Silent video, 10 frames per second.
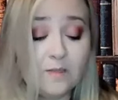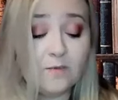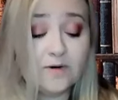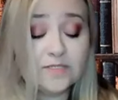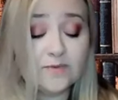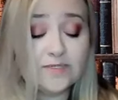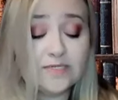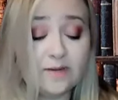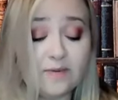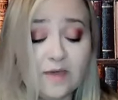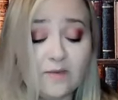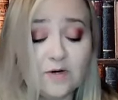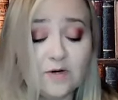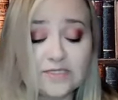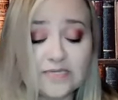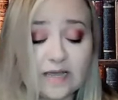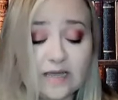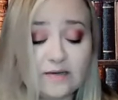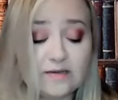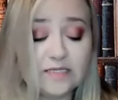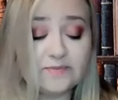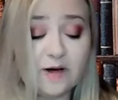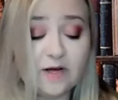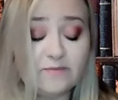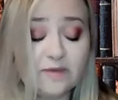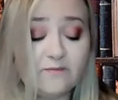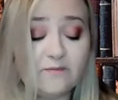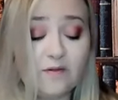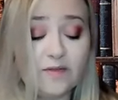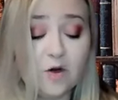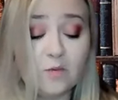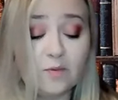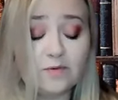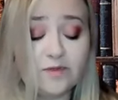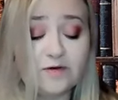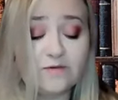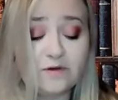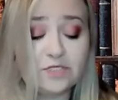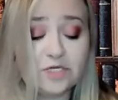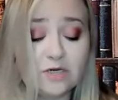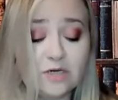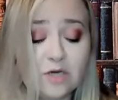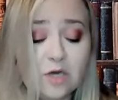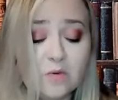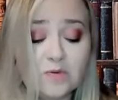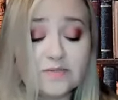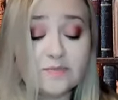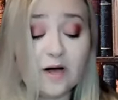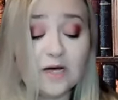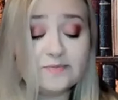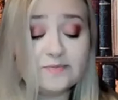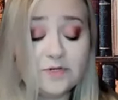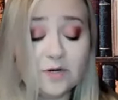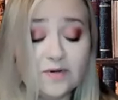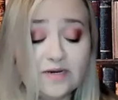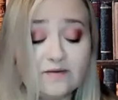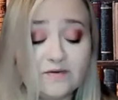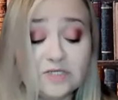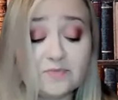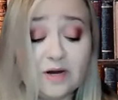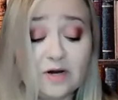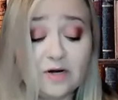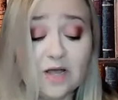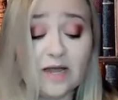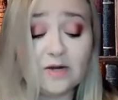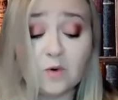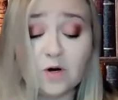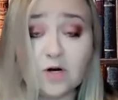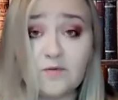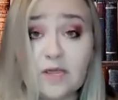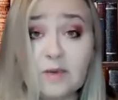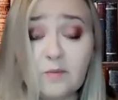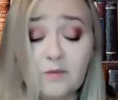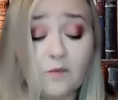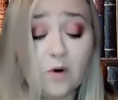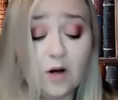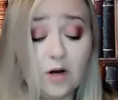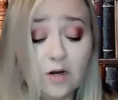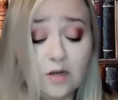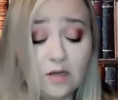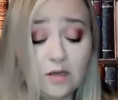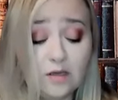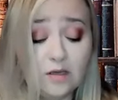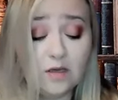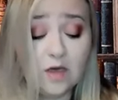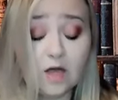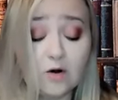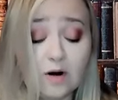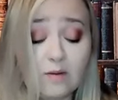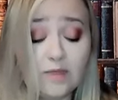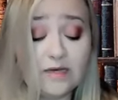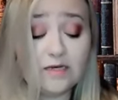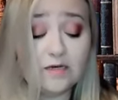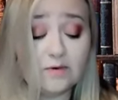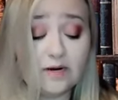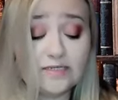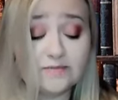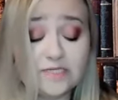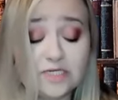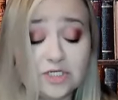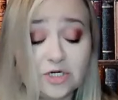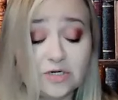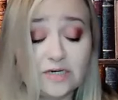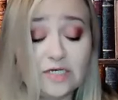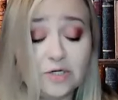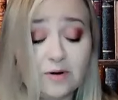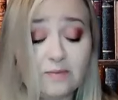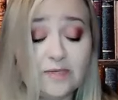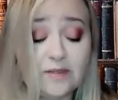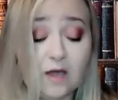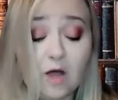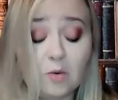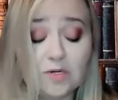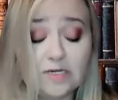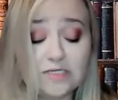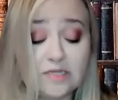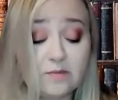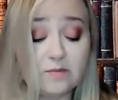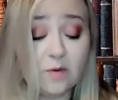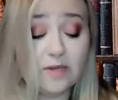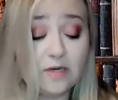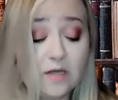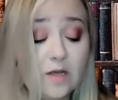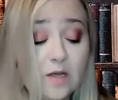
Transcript: The boy squinted up at him for a second, his bottom lip falling open with confusion. Was it possible no one had ever spared a kind word for him before? A crumb landed on Ransom's t shirt, interrupting the awkwardness of the moment.